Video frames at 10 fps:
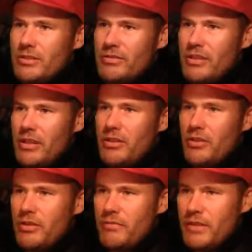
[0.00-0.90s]
say
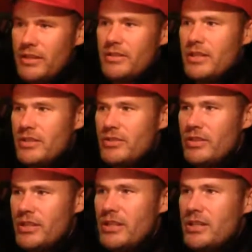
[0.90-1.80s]
30 feet into
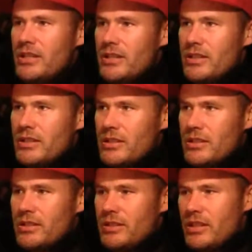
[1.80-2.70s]
the
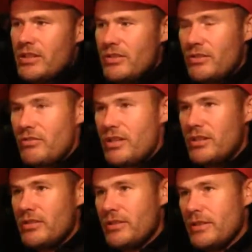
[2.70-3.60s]

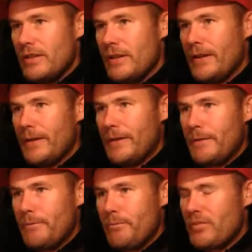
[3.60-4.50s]
green,
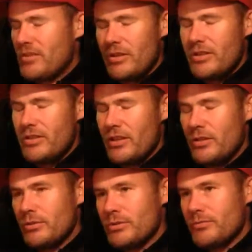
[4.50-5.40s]
sorry, into the
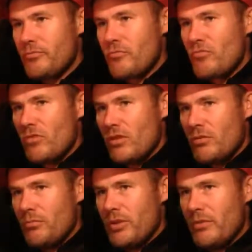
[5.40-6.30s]
hole,
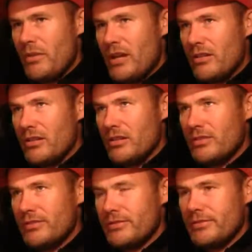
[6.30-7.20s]
with about a
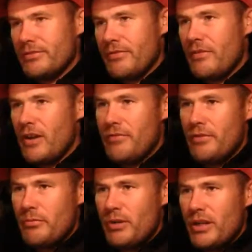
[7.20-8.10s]

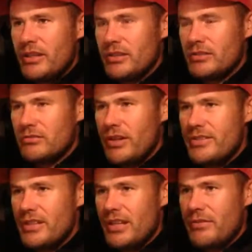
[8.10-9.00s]
5-foot break right
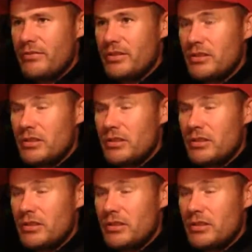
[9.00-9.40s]
to left.